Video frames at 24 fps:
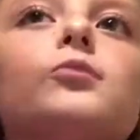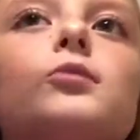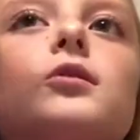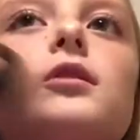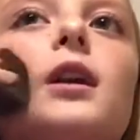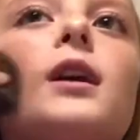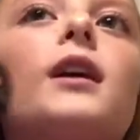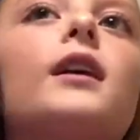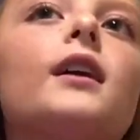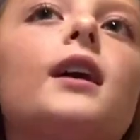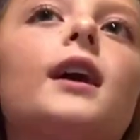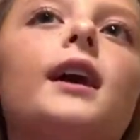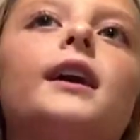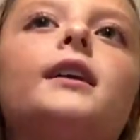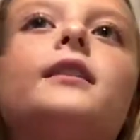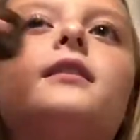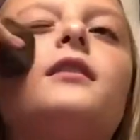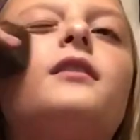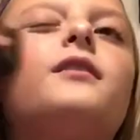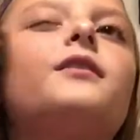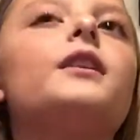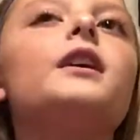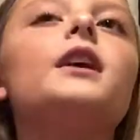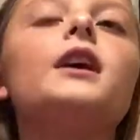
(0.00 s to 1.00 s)
Well, not kind
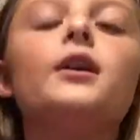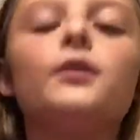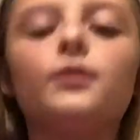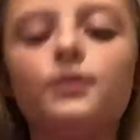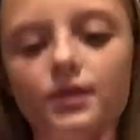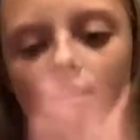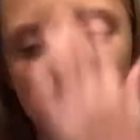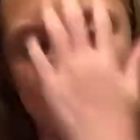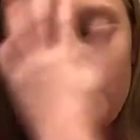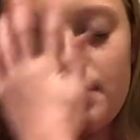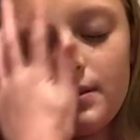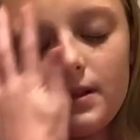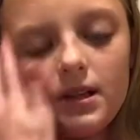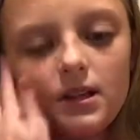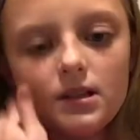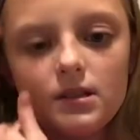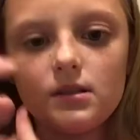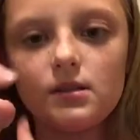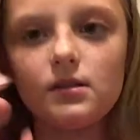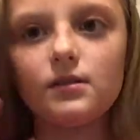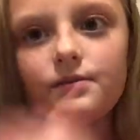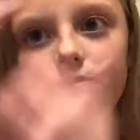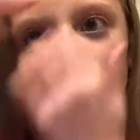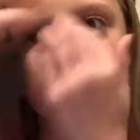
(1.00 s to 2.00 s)
of. It really
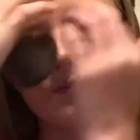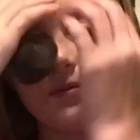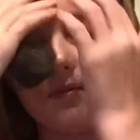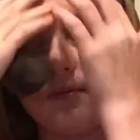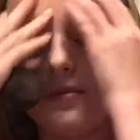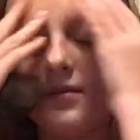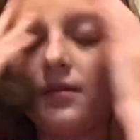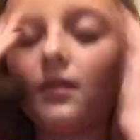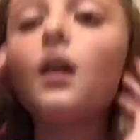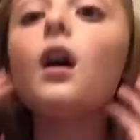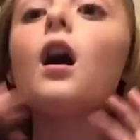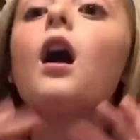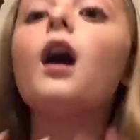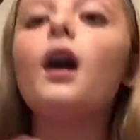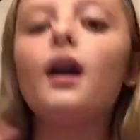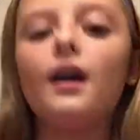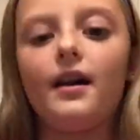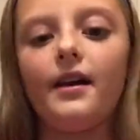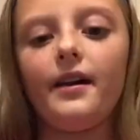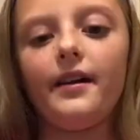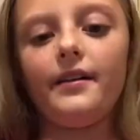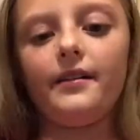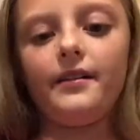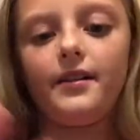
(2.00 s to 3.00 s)
depends.
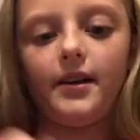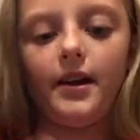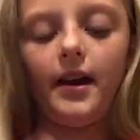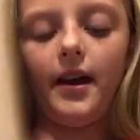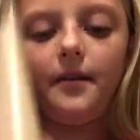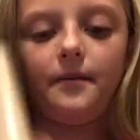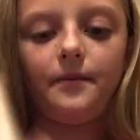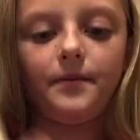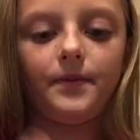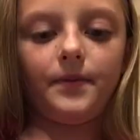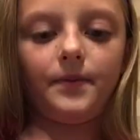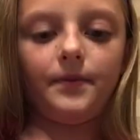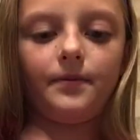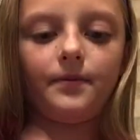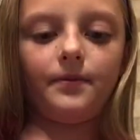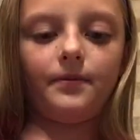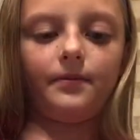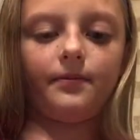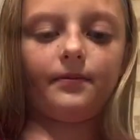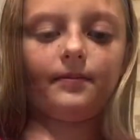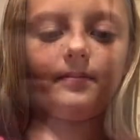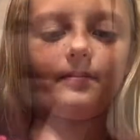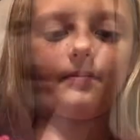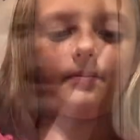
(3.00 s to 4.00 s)
Okay.
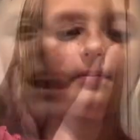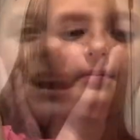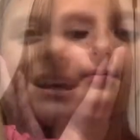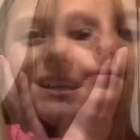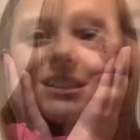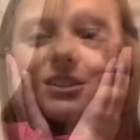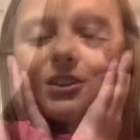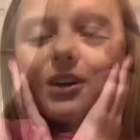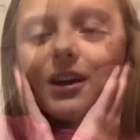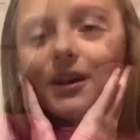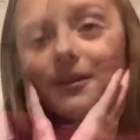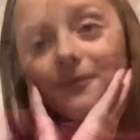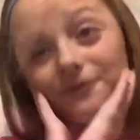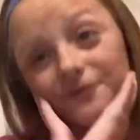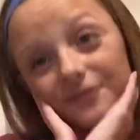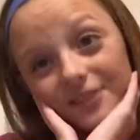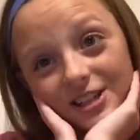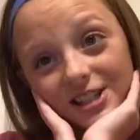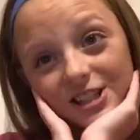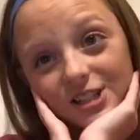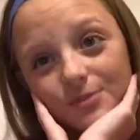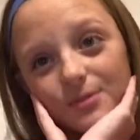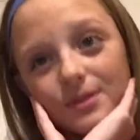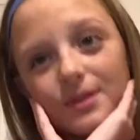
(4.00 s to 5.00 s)
Okay, guys, so I'm
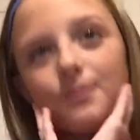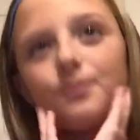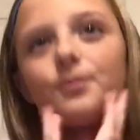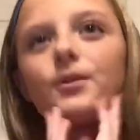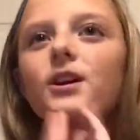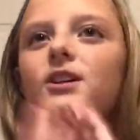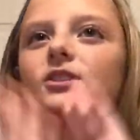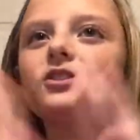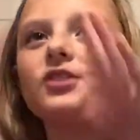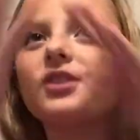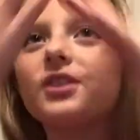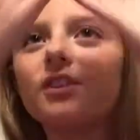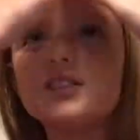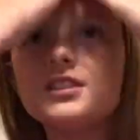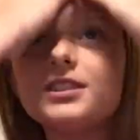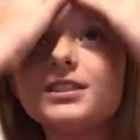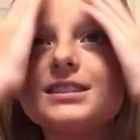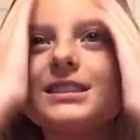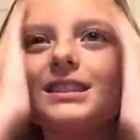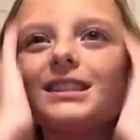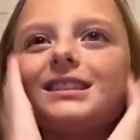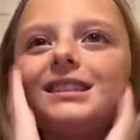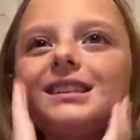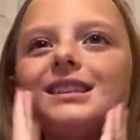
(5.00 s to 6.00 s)
finished with the bronzer. It looks
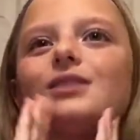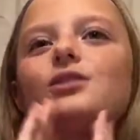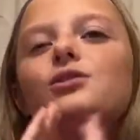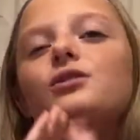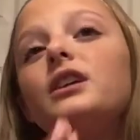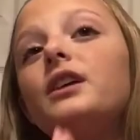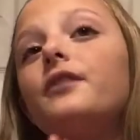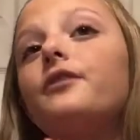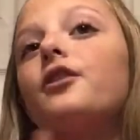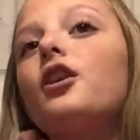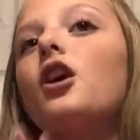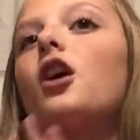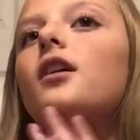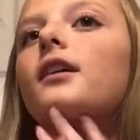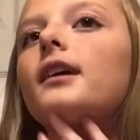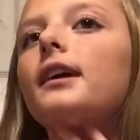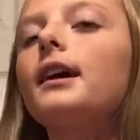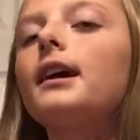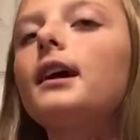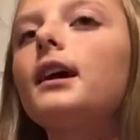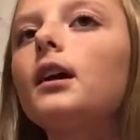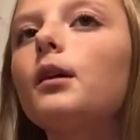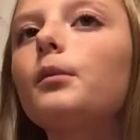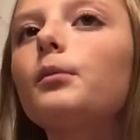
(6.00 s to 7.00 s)
a little different on
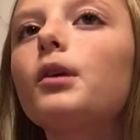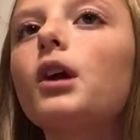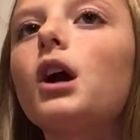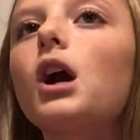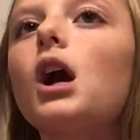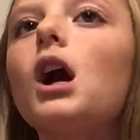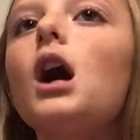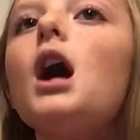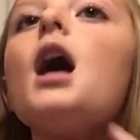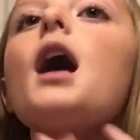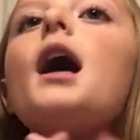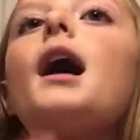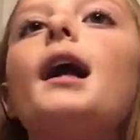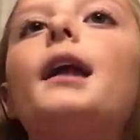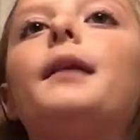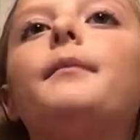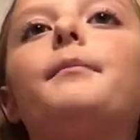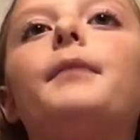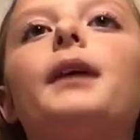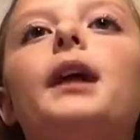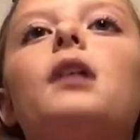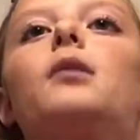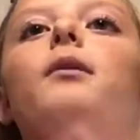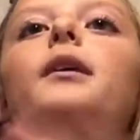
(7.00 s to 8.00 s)
camera. And
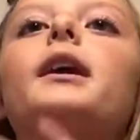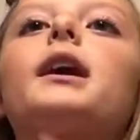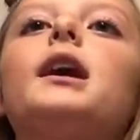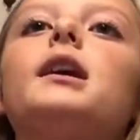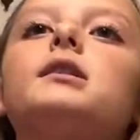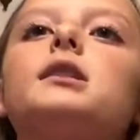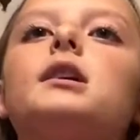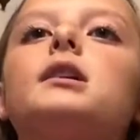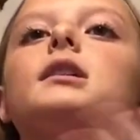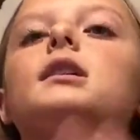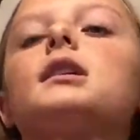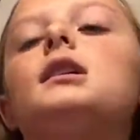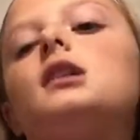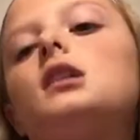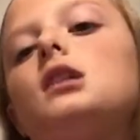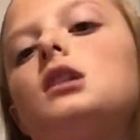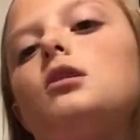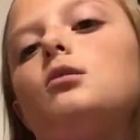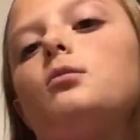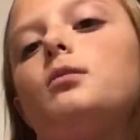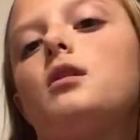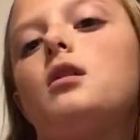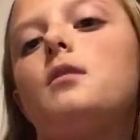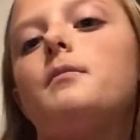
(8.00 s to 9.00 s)
by the way, guys, I did a
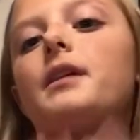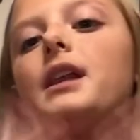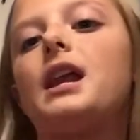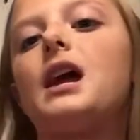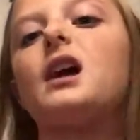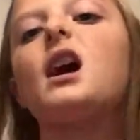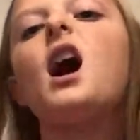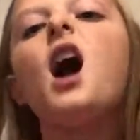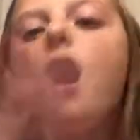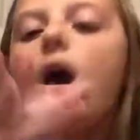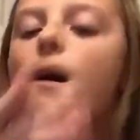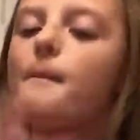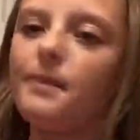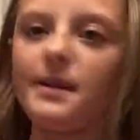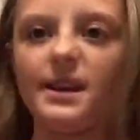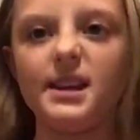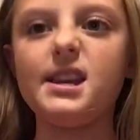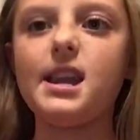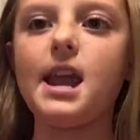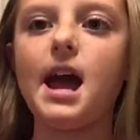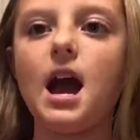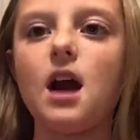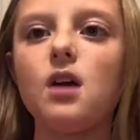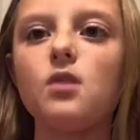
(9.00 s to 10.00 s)
little bit on my neck. But
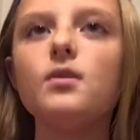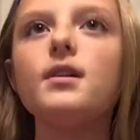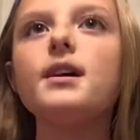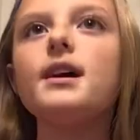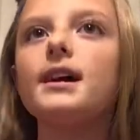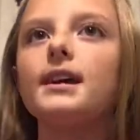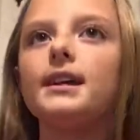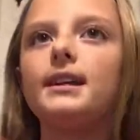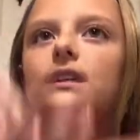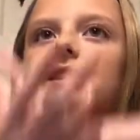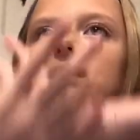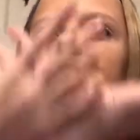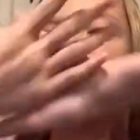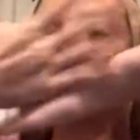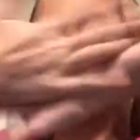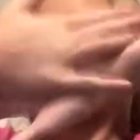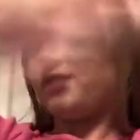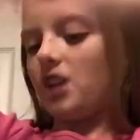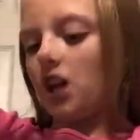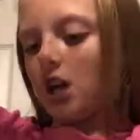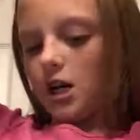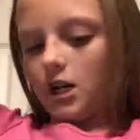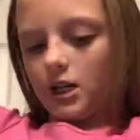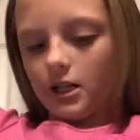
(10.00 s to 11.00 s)
now, it is
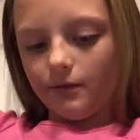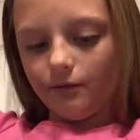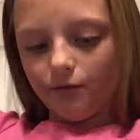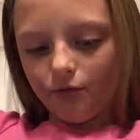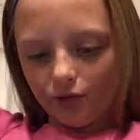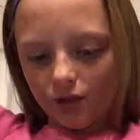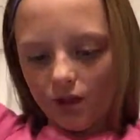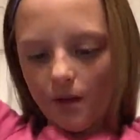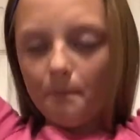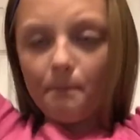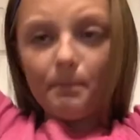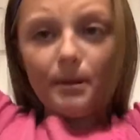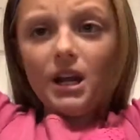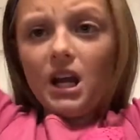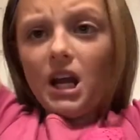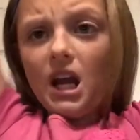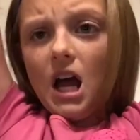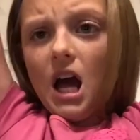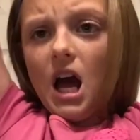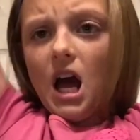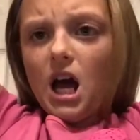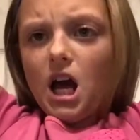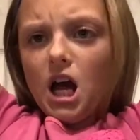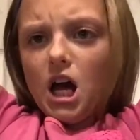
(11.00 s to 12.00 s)
time for the
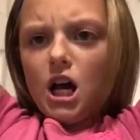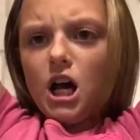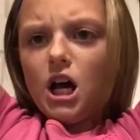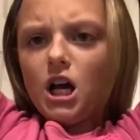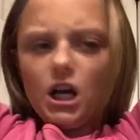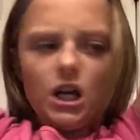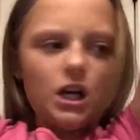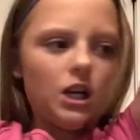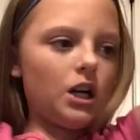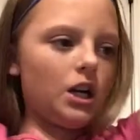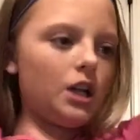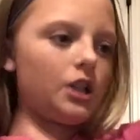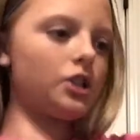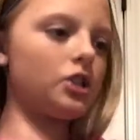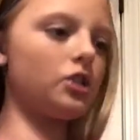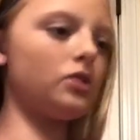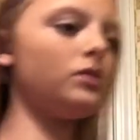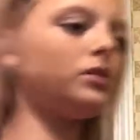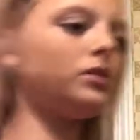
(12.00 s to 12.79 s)
blush.